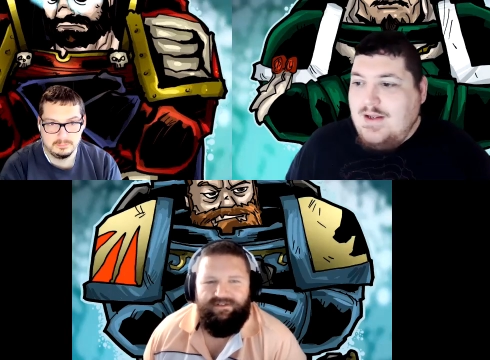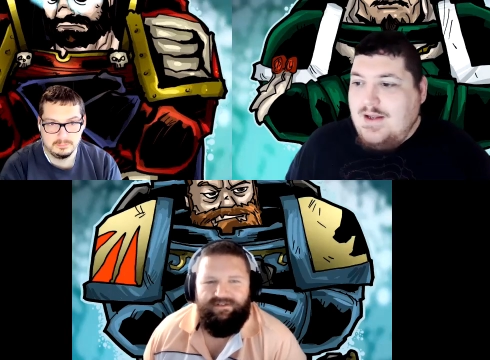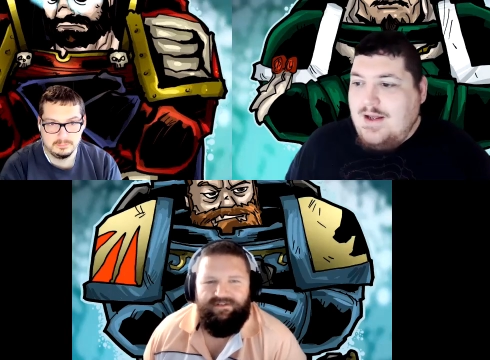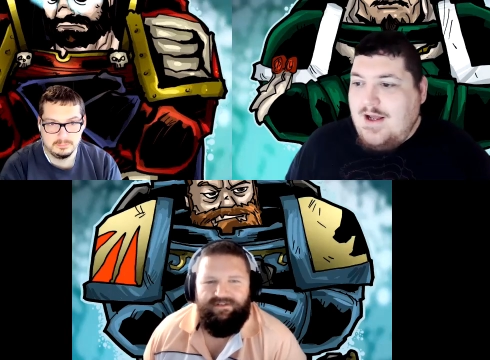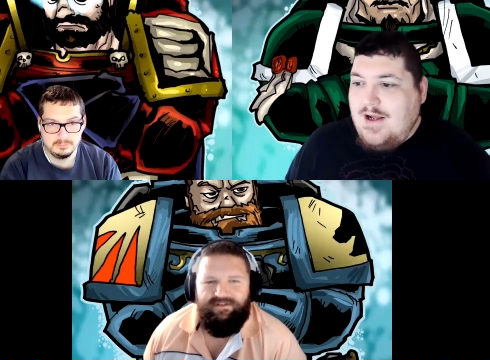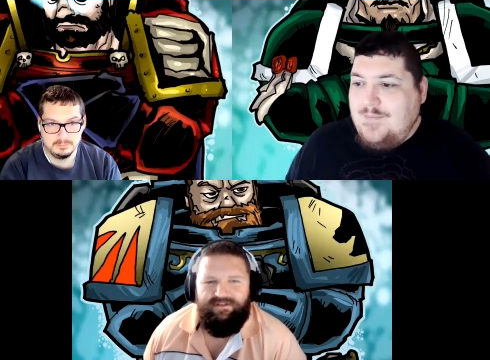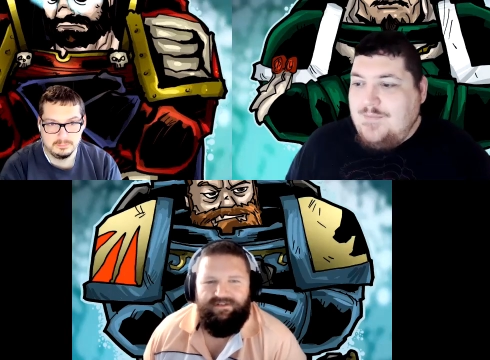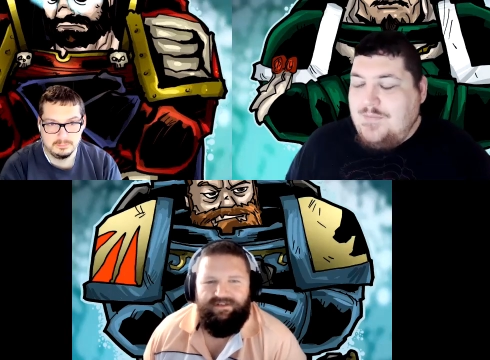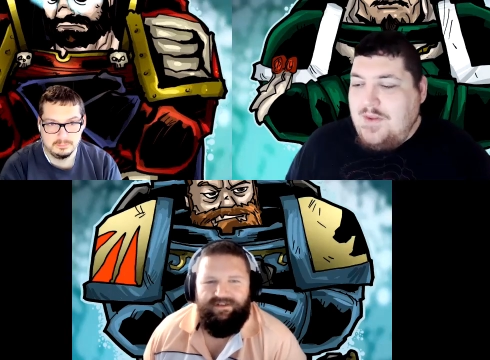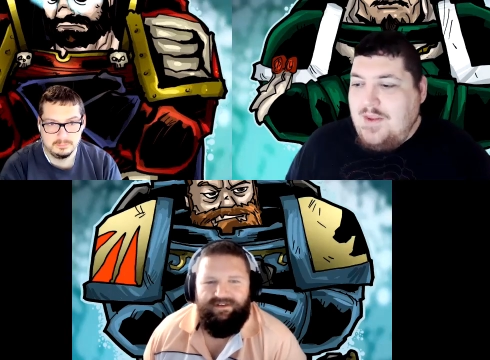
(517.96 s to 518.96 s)

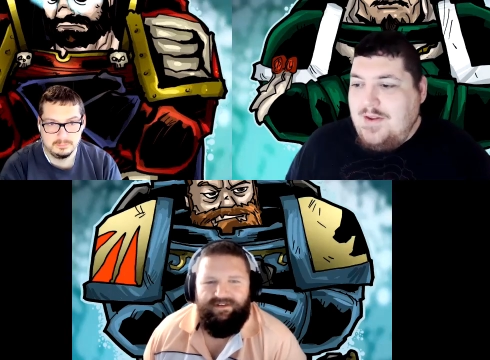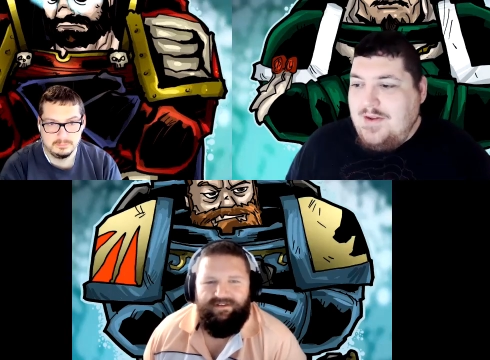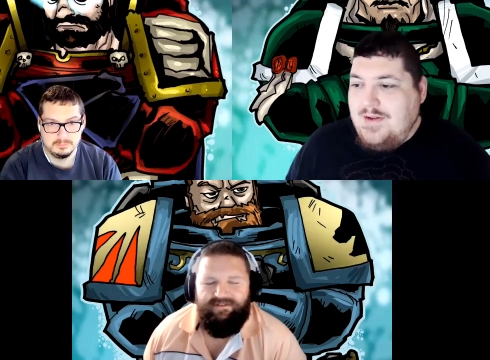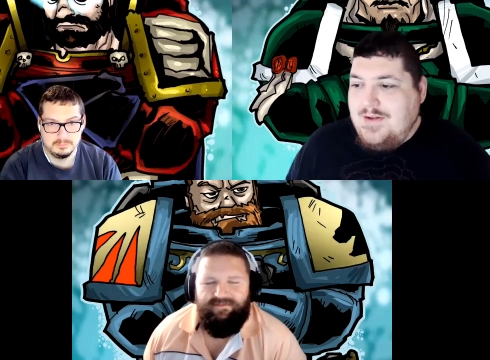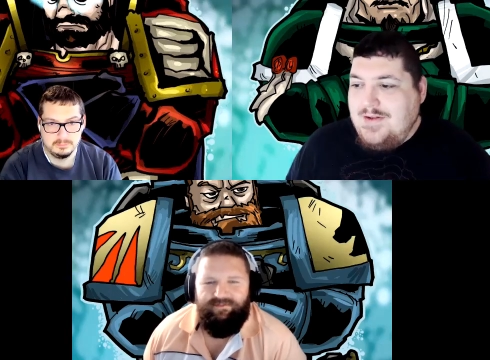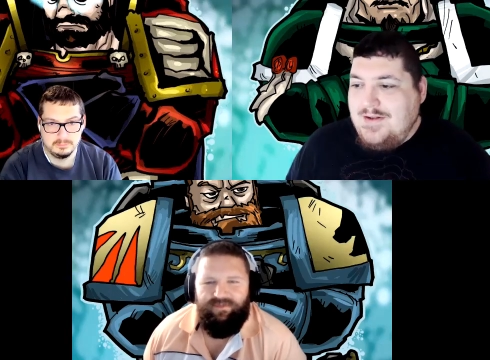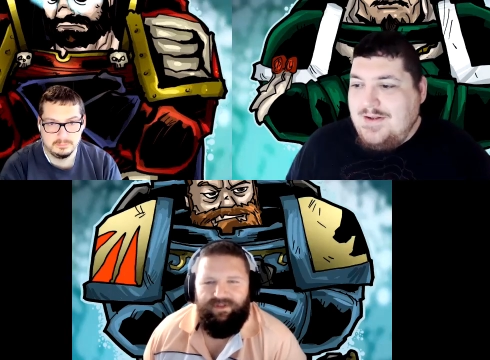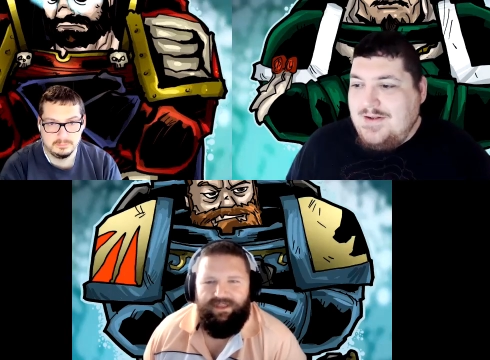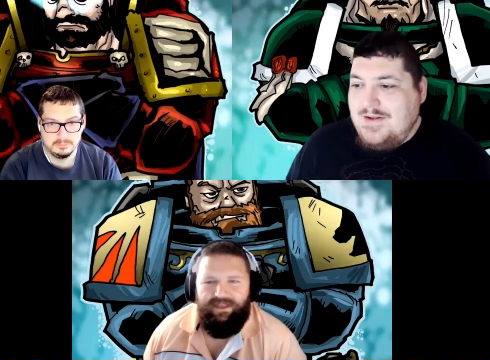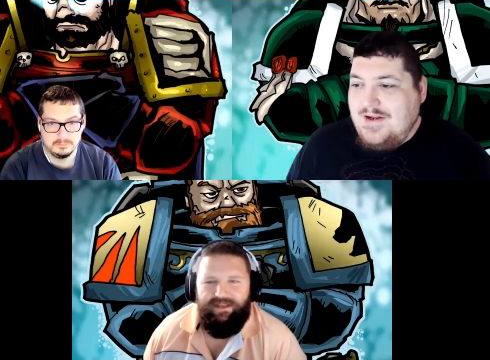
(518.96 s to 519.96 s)
Speaker 1: um,
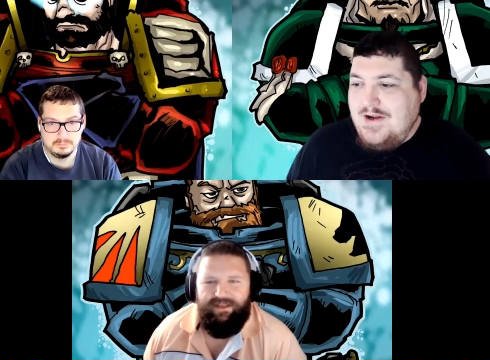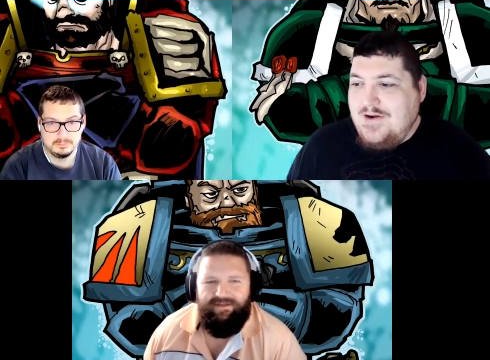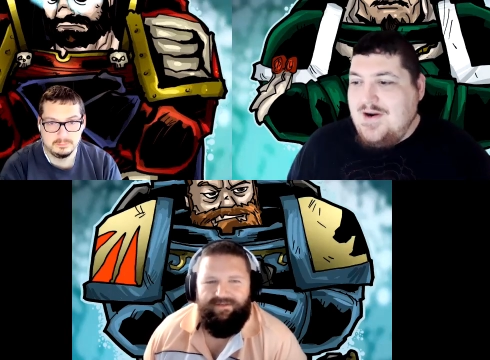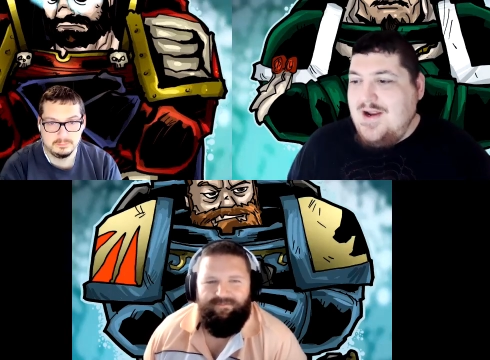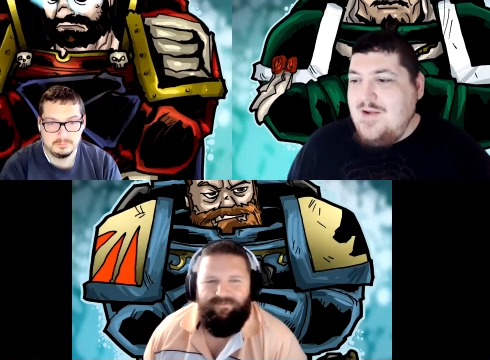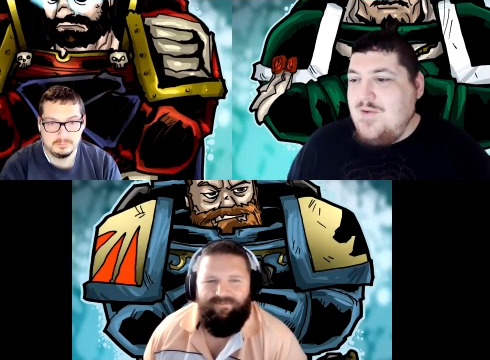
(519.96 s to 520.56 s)
all right.